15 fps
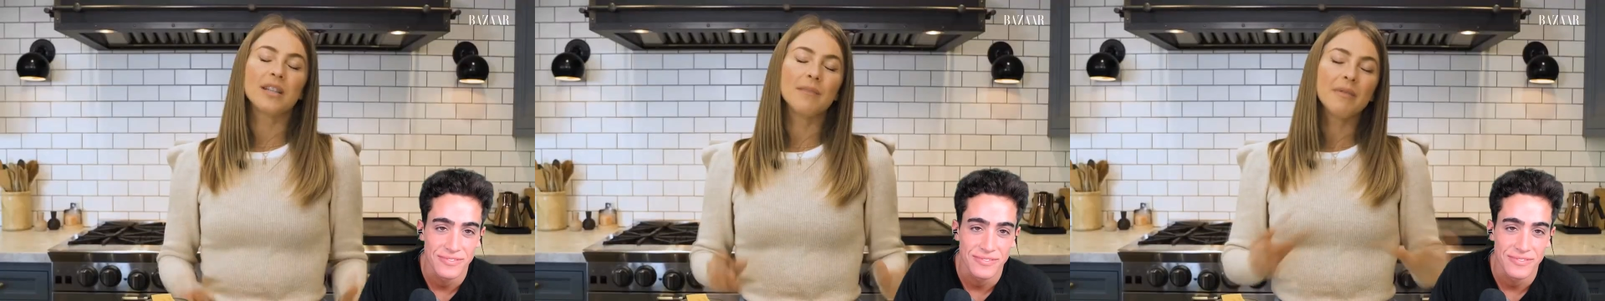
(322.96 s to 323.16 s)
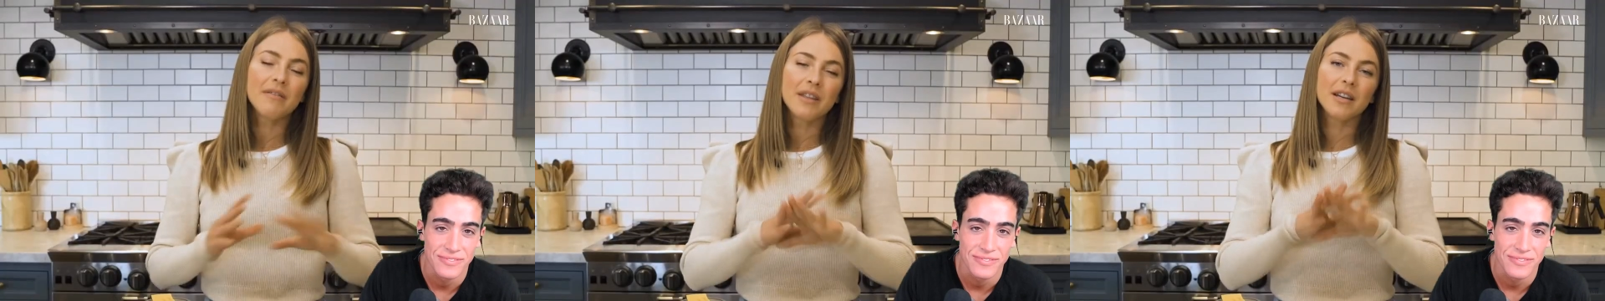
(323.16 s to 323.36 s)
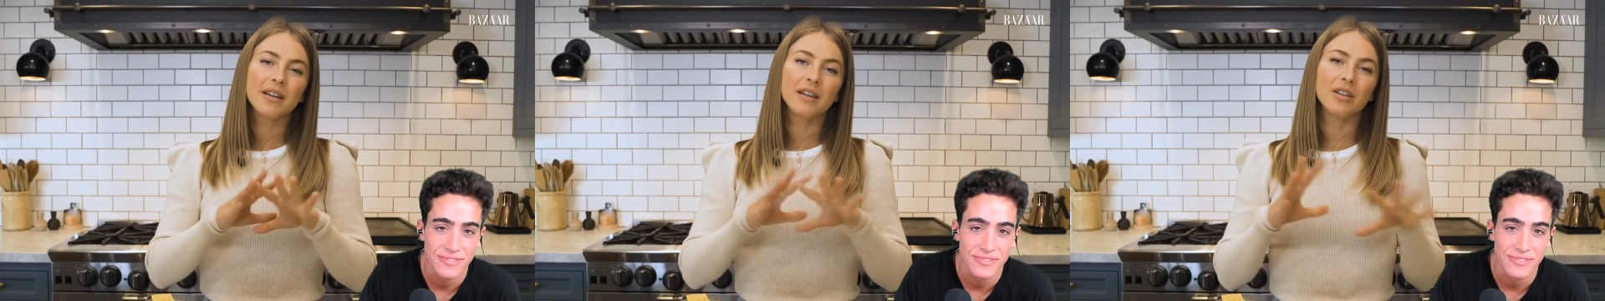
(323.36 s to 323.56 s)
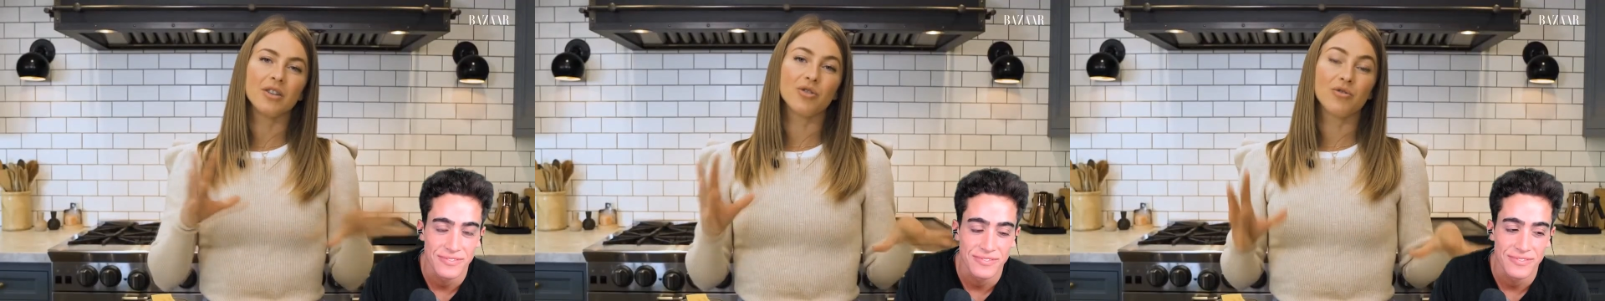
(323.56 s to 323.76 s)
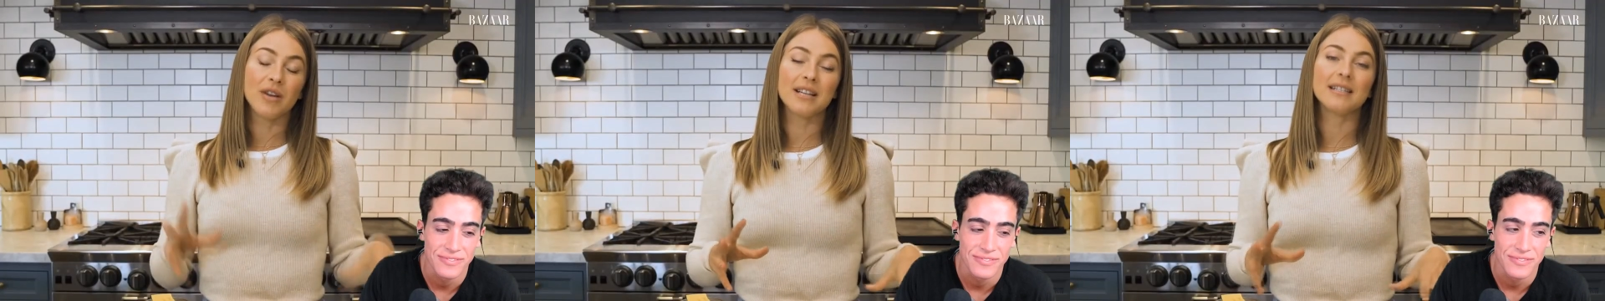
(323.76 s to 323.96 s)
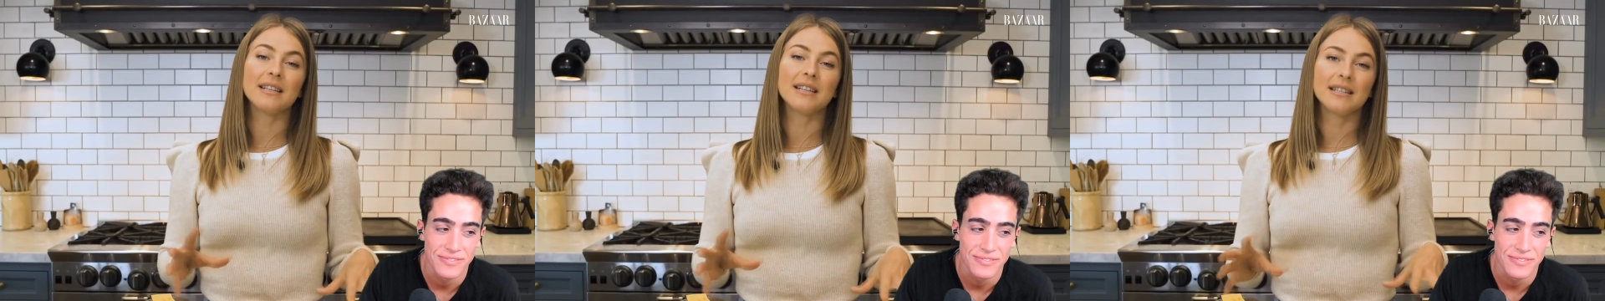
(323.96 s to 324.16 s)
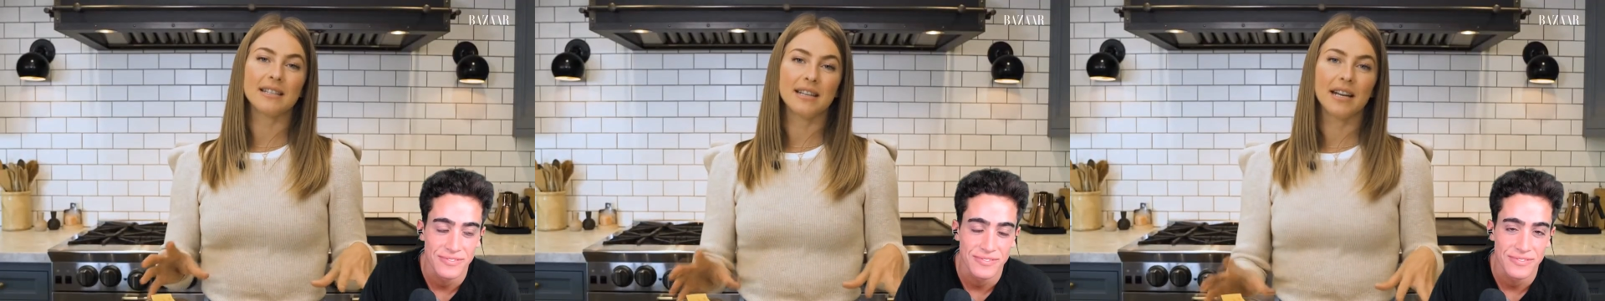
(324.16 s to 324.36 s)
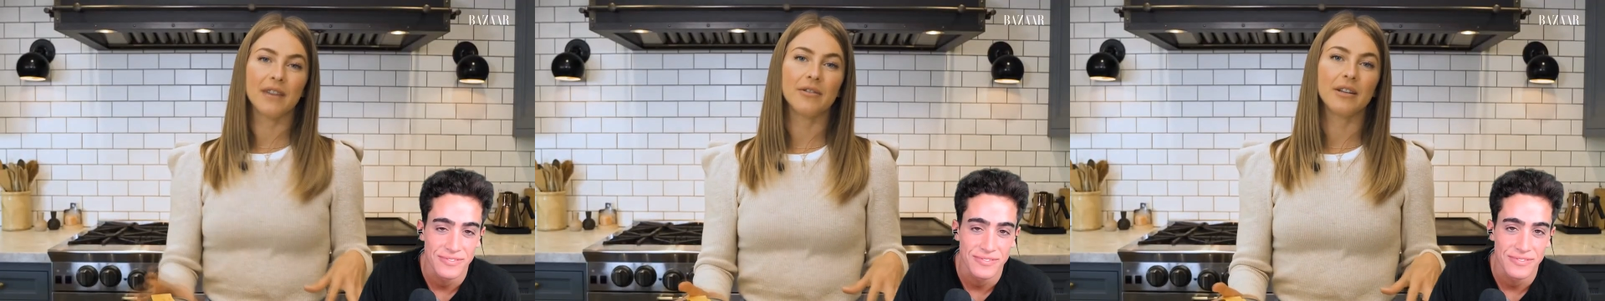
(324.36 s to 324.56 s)
Speaker 1: Some of the dressings
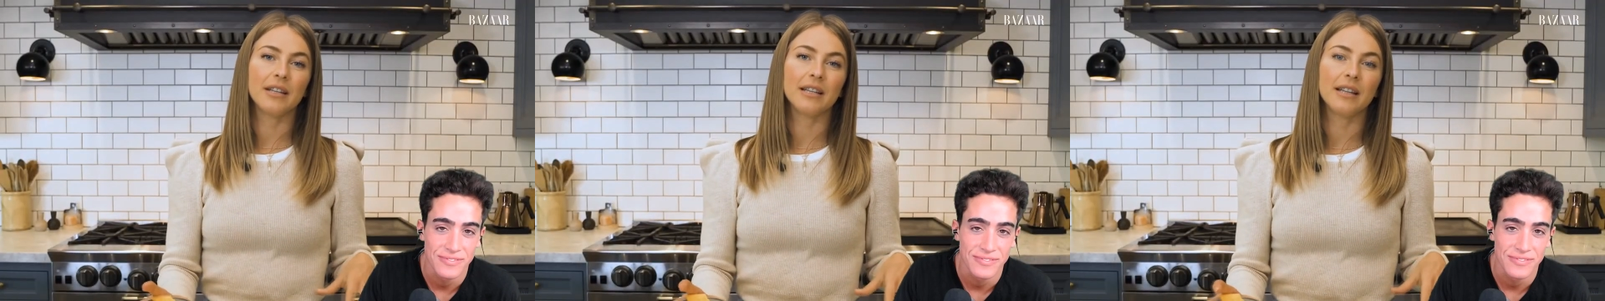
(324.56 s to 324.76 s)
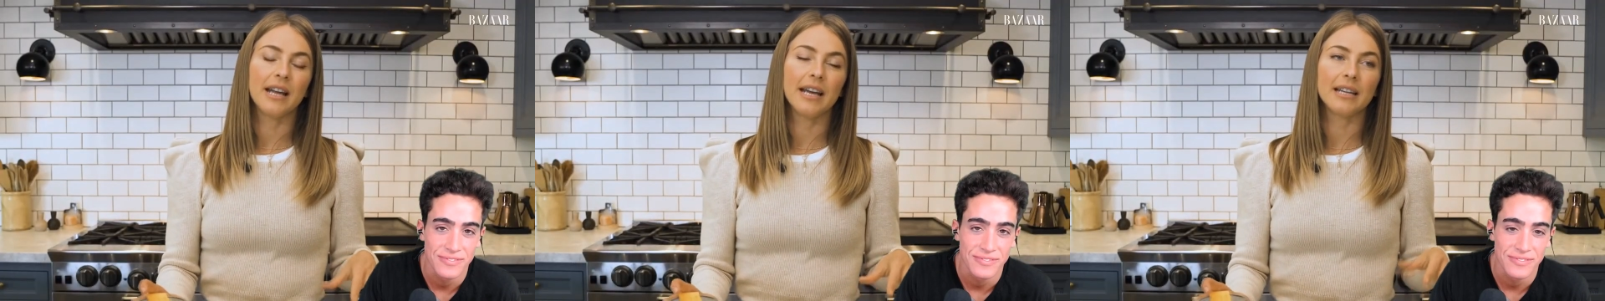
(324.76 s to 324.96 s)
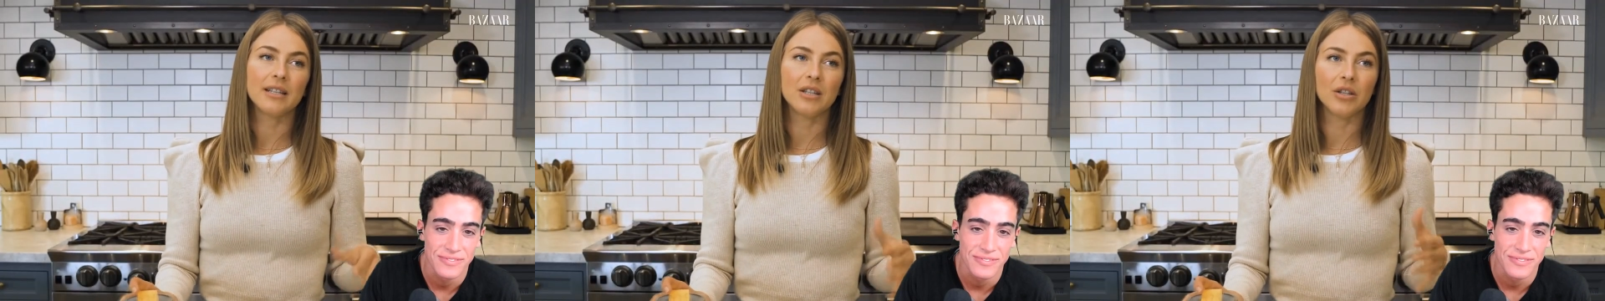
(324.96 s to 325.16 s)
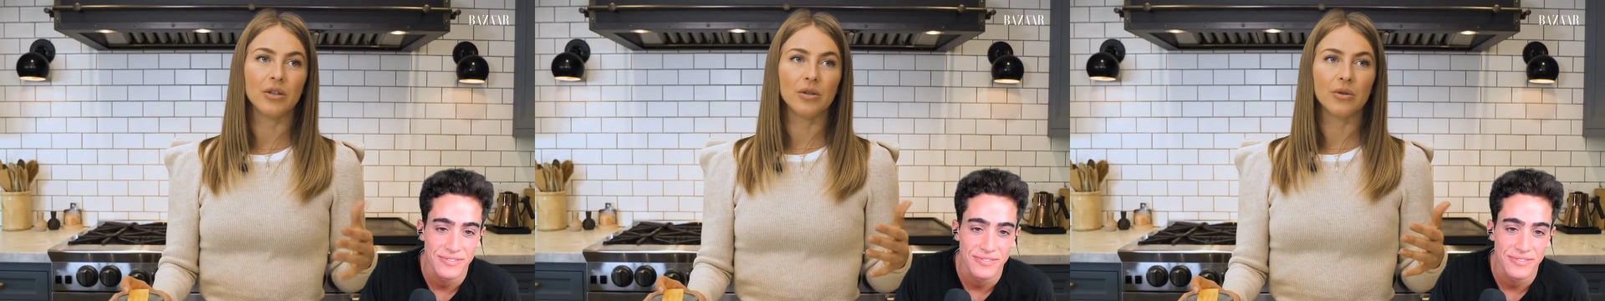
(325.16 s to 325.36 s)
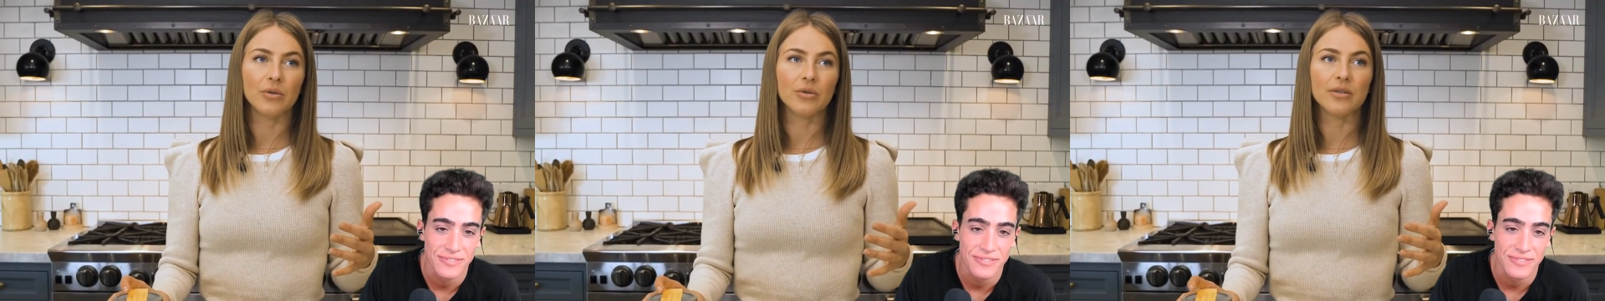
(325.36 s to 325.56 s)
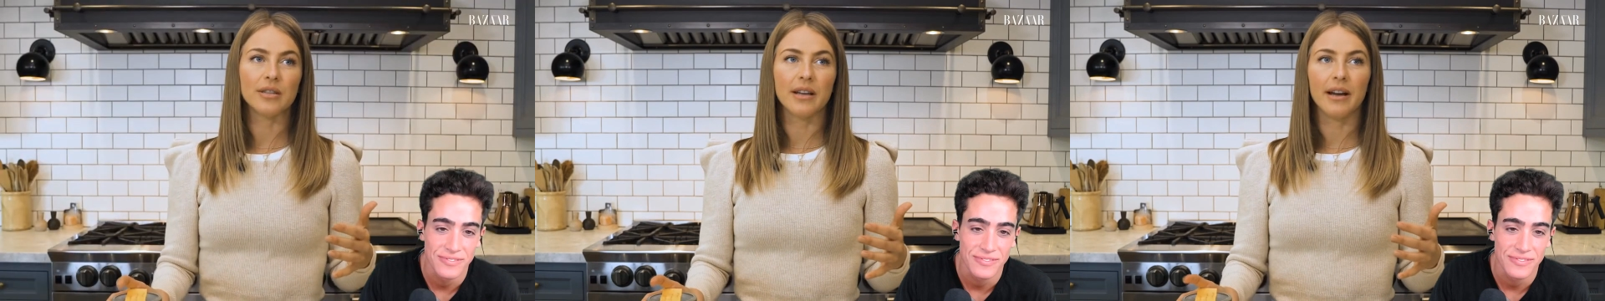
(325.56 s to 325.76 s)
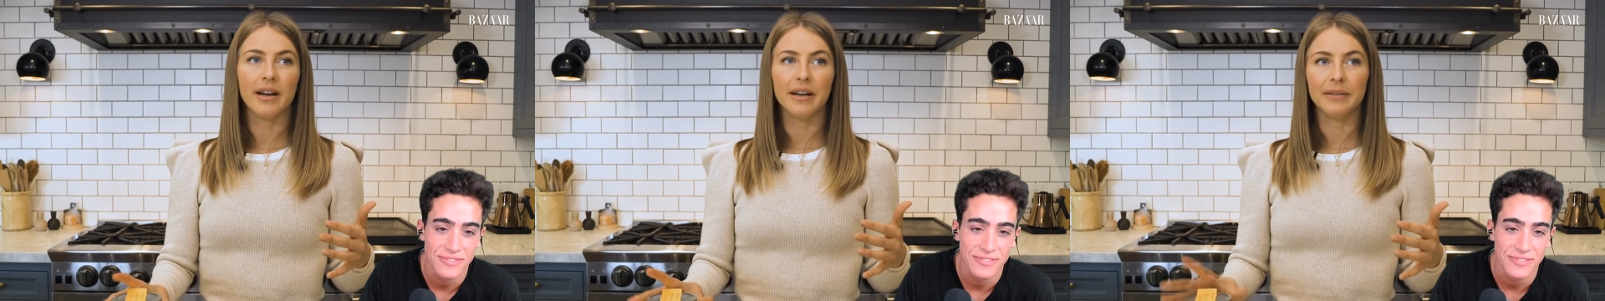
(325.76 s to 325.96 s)
that I really like to use,